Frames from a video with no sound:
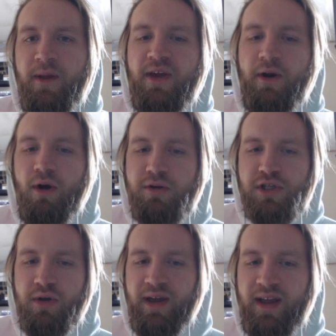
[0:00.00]
then
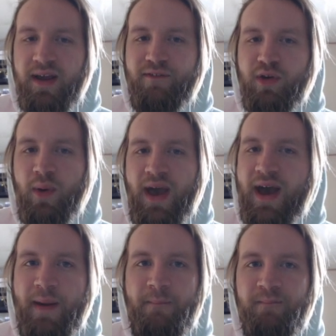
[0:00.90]
also, like, if you
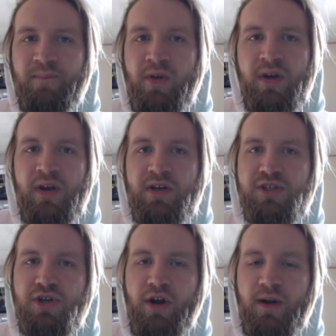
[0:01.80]
had
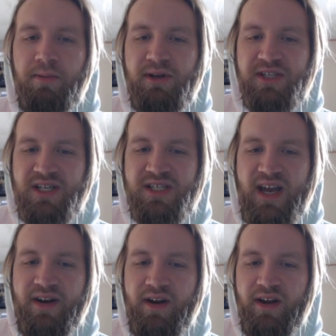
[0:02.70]
starter plus
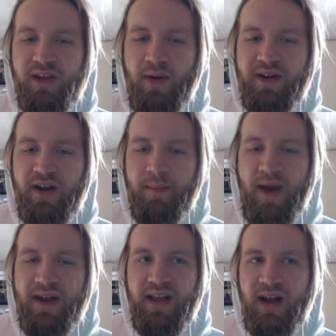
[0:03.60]
extender and you ended up
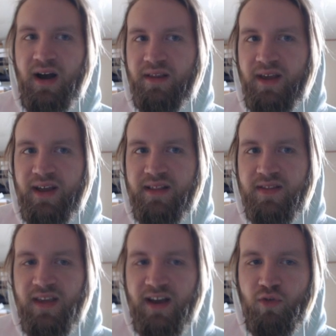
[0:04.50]
ending on like
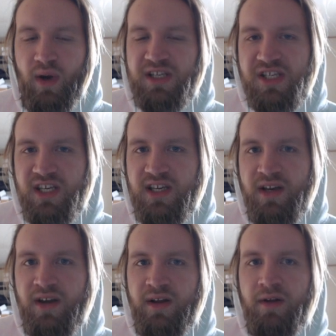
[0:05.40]
the XYZ,
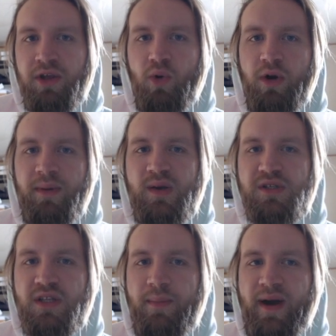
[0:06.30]
you want to be
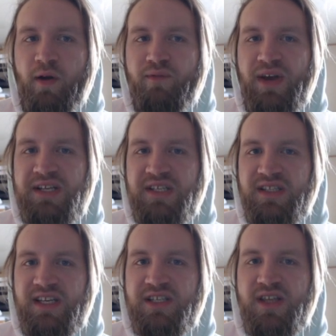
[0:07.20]
using the battle phase in
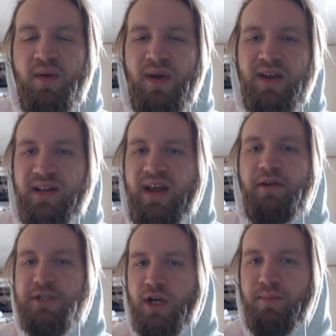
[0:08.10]
these. That way you can now
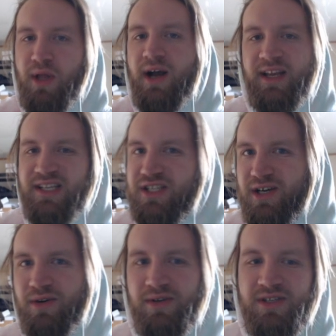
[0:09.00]
start blocking
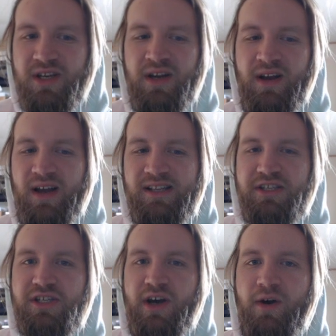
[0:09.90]
zones. And
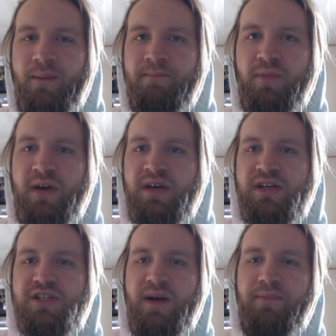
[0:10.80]
so
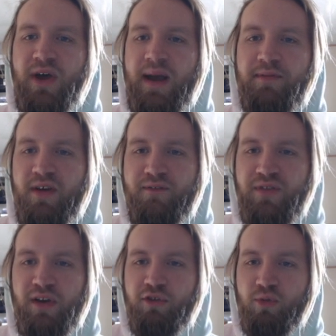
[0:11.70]
sometimes it
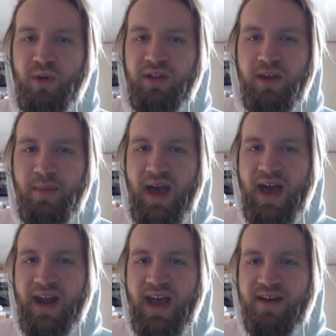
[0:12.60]
feels really
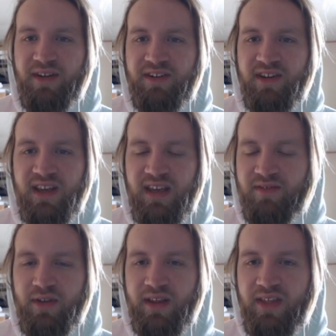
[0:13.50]
bad having to
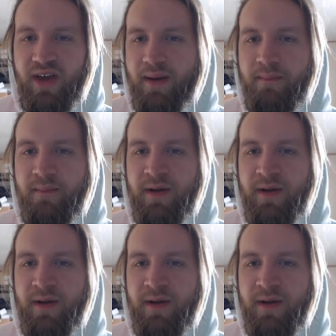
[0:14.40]
evenly them